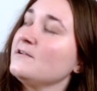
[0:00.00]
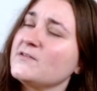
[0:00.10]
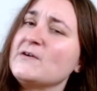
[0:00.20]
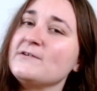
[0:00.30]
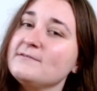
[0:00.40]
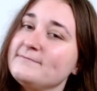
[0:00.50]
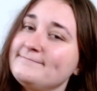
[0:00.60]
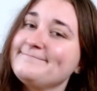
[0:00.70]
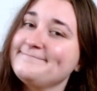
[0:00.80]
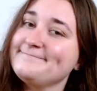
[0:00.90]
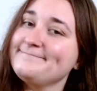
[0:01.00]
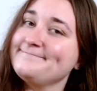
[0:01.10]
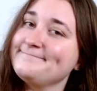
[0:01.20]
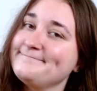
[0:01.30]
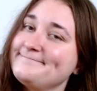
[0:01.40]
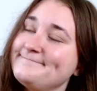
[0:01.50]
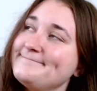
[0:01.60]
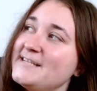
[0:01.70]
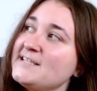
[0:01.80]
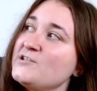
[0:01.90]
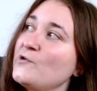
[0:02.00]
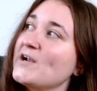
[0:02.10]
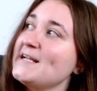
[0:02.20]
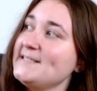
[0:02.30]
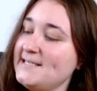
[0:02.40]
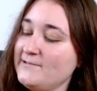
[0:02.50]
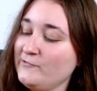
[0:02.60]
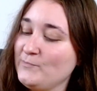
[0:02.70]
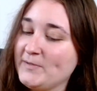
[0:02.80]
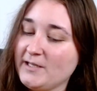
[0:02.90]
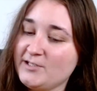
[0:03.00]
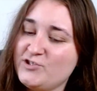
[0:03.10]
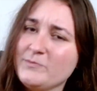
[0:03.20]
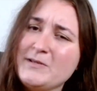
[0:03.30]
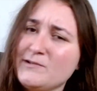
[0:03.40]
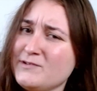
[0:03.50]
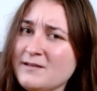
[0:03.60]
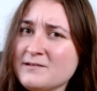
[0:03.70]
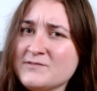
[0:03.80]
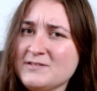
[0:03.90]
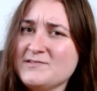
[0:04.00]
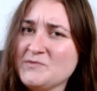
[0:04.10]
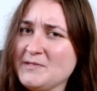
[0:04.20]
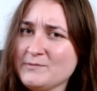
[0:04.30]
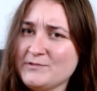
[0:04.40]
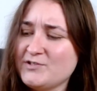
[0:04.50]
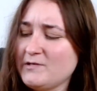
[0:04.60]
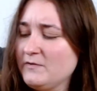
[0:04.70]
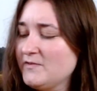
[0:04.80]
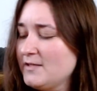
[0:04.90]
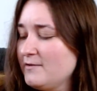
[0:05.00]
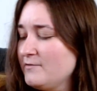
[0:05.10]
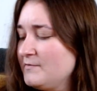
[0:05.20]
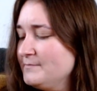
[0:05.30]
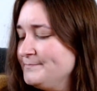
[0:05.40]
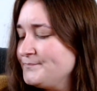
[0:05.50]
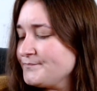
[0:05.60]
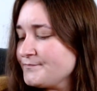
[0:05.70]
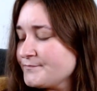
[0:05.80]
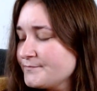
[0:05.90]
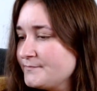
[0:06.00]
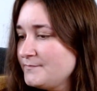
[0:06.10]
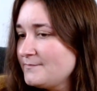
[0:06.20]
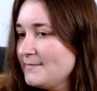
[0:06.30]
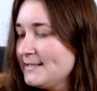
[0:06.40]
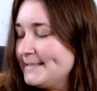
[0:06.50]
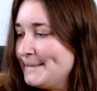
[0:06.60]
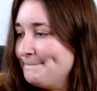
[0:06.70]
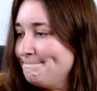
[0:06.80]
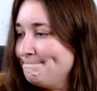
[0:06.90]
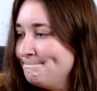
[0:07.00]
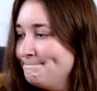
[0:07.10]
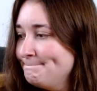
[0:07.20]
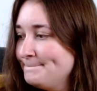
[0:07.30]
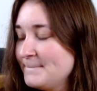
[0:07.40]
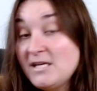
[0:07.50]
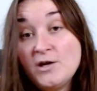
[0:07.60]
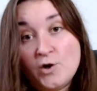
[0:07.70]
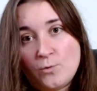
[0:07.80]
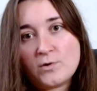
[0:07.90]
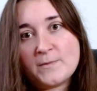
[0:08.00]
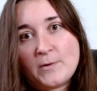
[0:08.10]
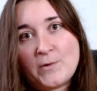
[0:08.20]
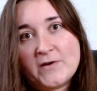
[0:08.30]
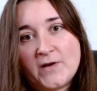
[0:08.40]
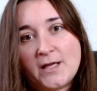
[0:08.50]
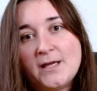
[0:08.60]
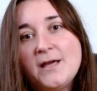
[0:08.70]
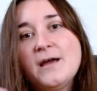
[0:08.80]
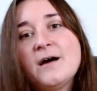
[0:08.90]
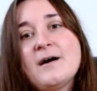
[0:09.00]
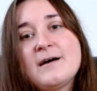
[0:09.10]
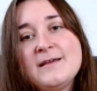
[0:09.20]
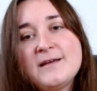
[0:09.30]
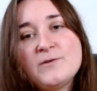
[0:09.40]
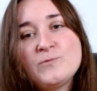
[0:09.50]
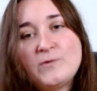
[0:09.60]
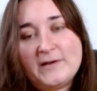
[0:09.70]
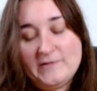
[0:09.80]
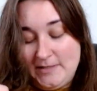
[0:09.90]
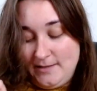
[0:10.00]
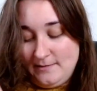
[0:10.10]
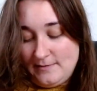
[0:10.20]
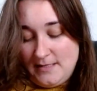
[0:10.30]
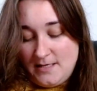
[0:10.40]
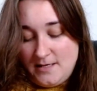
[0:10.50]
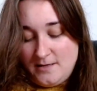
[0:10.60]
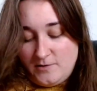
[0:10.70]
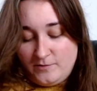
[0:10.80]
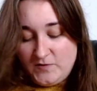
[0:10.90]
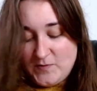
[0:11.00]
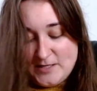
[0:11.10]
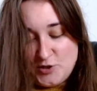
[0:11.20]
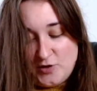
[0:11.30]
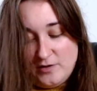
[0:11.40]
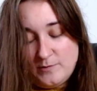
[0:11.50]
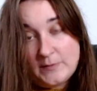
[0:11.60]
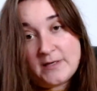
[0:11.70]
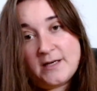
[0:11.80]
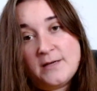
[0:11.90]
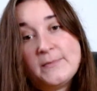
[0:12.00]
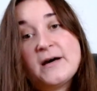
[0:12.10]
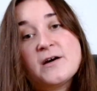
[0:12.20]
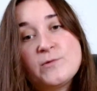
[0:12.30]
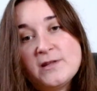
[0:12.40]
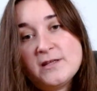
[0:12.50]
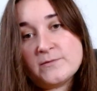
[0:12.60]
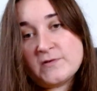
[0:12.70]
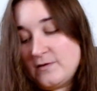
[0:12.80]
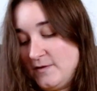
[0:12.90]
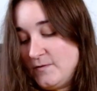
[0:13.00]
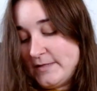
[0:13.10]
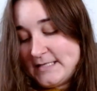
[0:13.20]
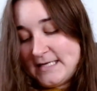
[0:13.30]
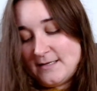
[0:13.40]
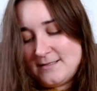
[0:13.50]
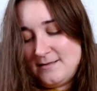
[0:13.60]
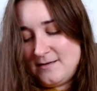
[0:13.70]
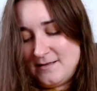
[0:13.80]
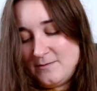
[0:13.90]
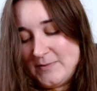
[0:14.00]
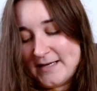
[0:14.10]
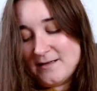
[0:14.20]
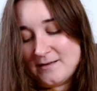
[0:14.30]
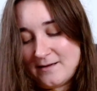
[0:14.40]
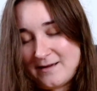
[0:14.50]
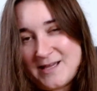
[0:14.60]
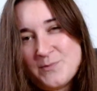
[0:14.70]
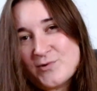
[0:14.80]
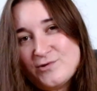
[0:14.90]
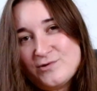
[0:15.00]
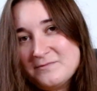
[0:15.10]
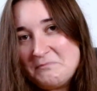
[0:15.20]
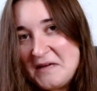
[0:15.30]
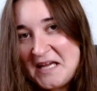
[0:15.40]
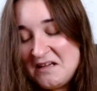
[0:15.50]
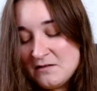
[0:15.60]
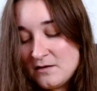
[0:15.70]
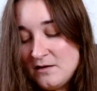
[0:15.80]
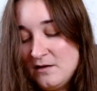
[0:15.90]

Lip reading: so it's not ideal, but it should be good enough to still be able to show everything off. What am I wearing? I am wearing the No Sweat shirt by Park Williams. So this was a test knit I did back in like April, May,